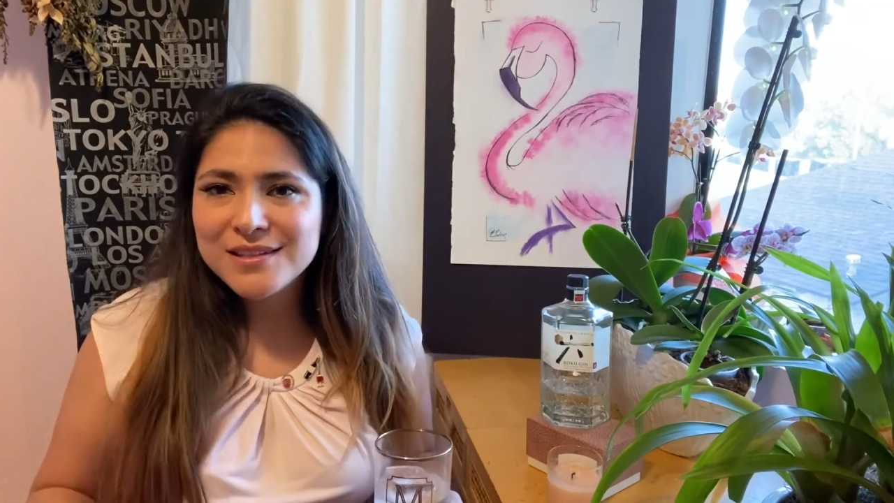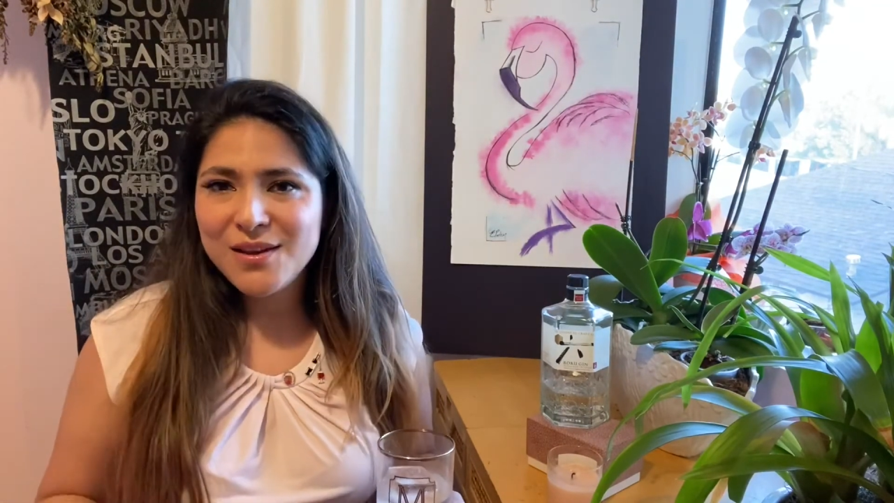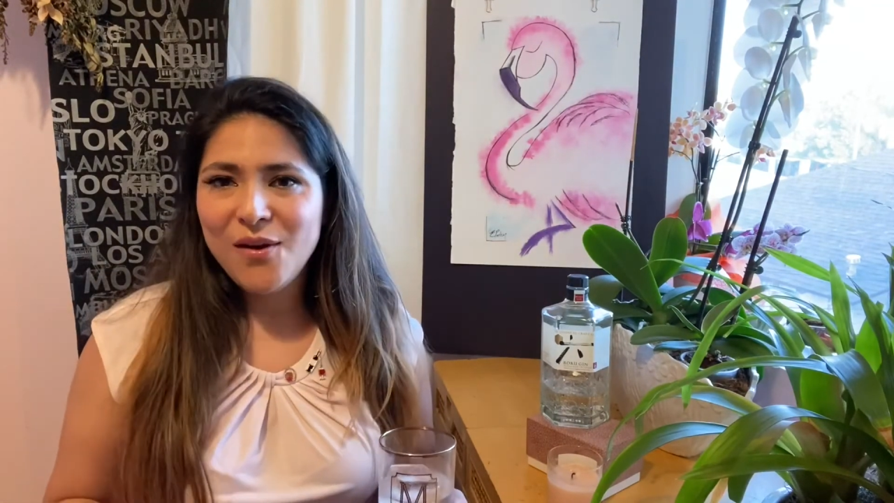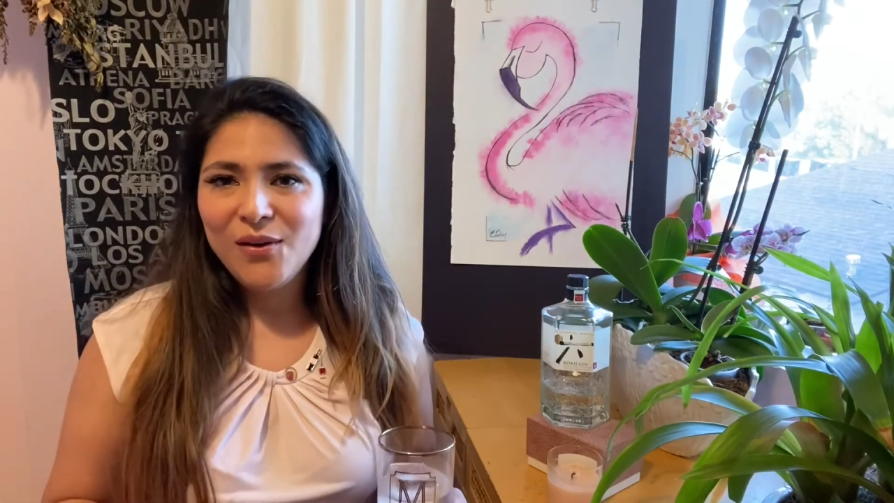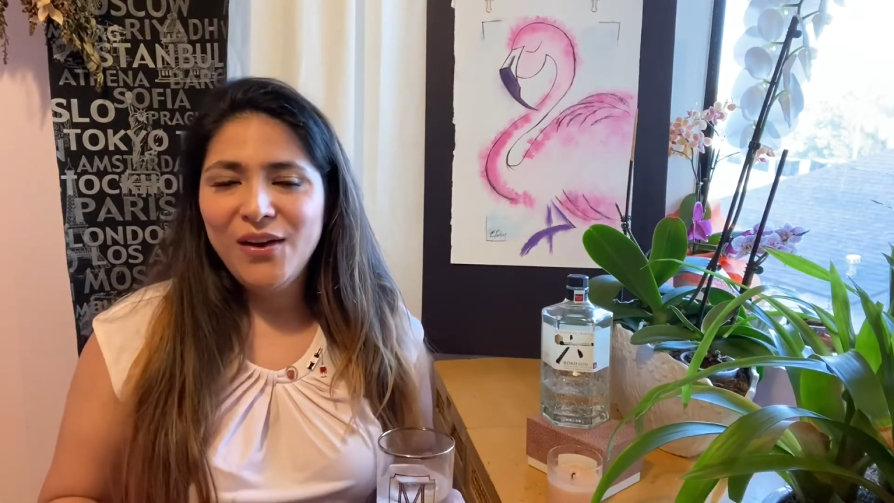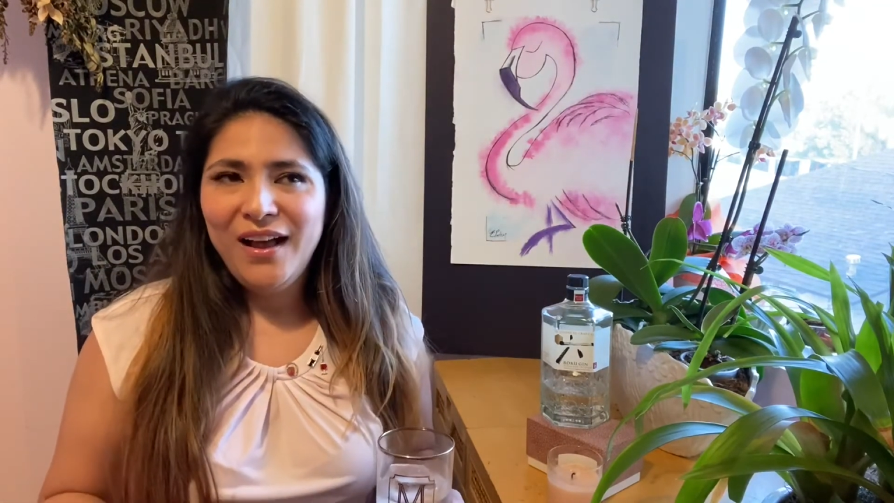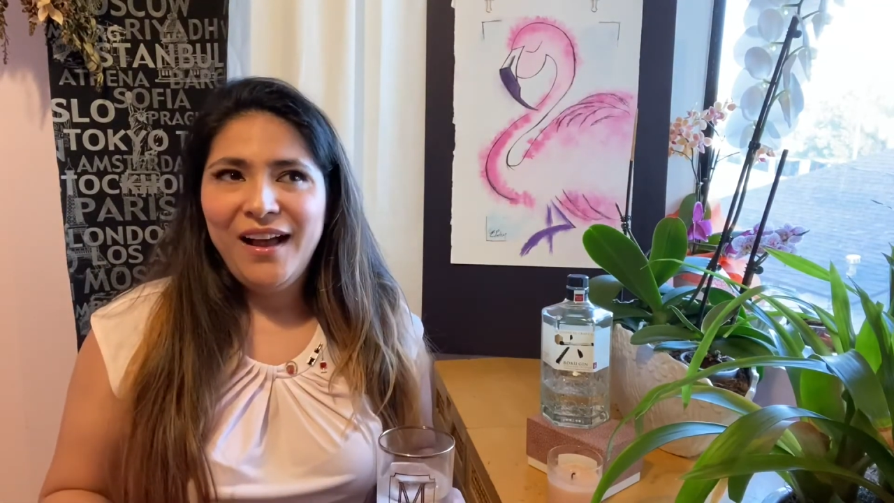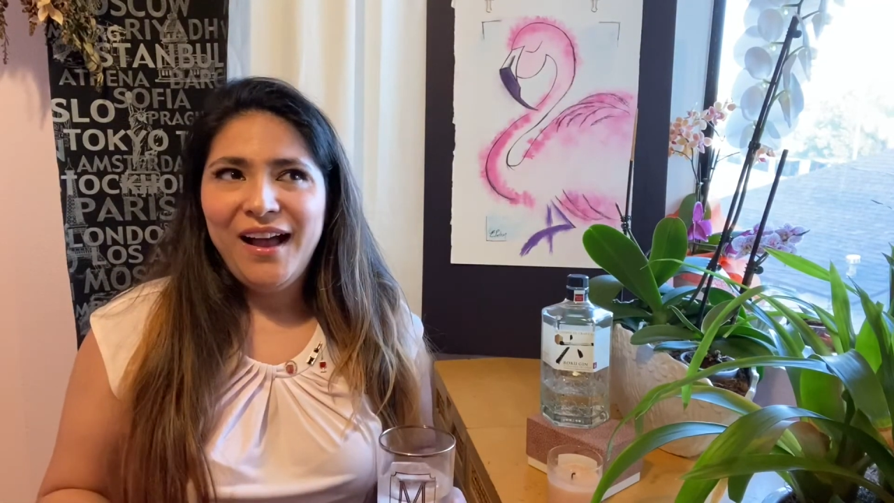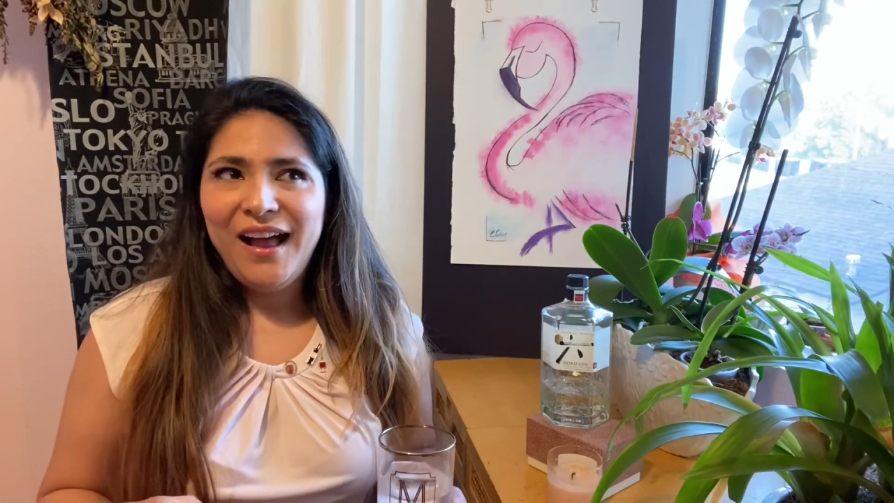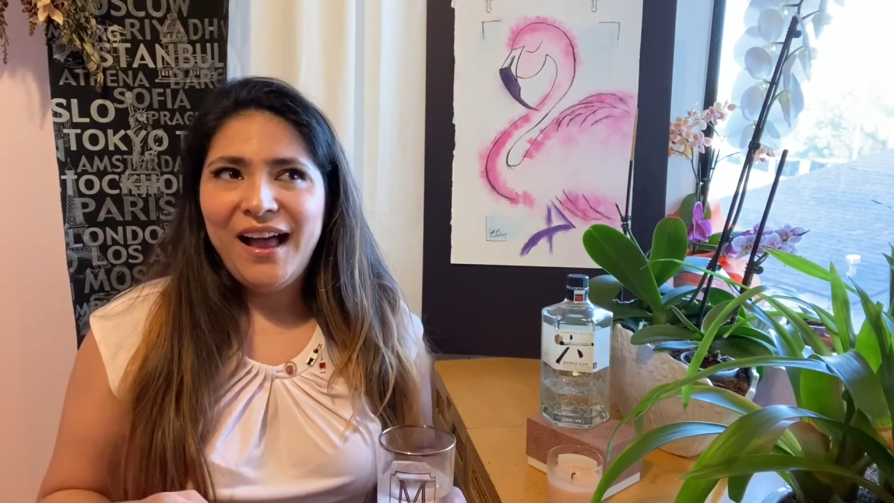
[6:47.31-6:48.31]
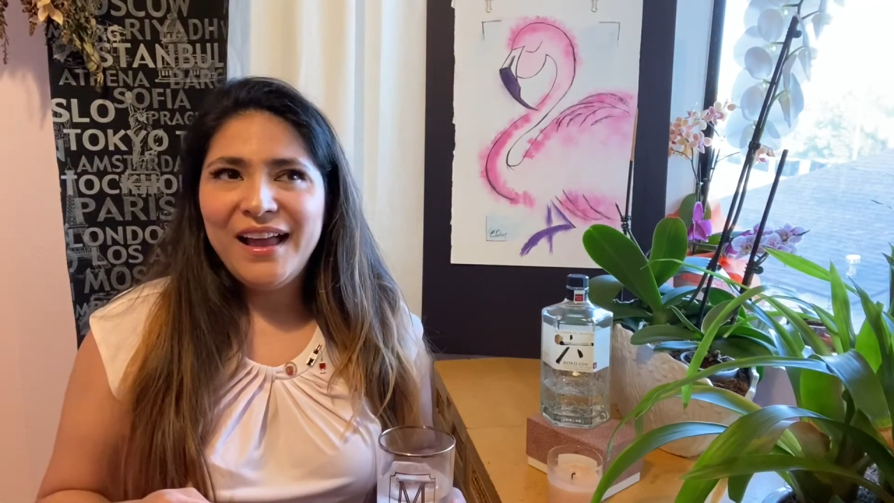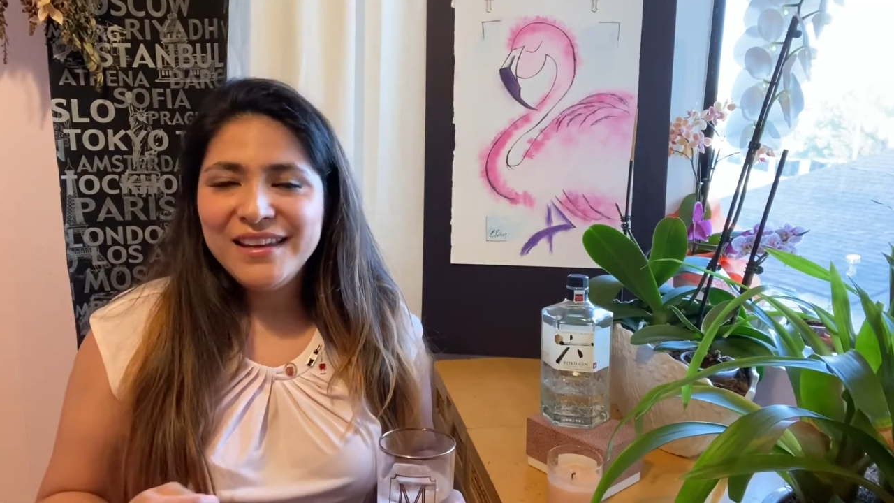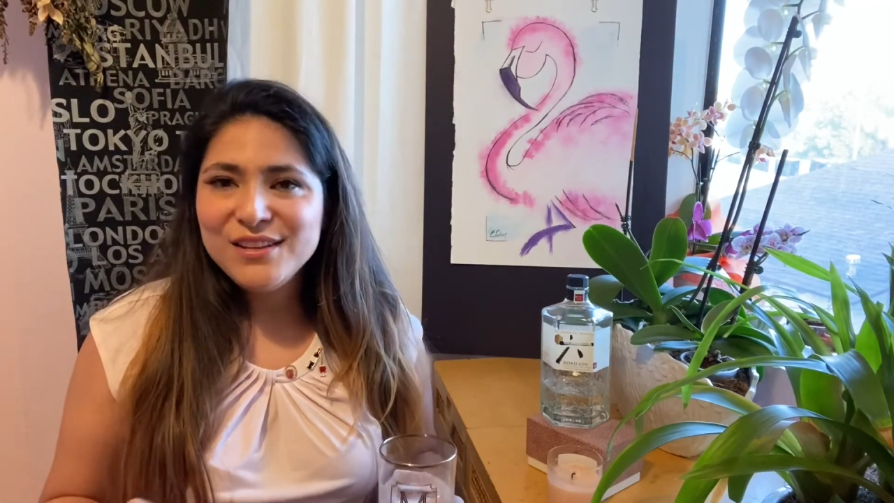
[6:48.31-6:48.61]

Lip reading: So I need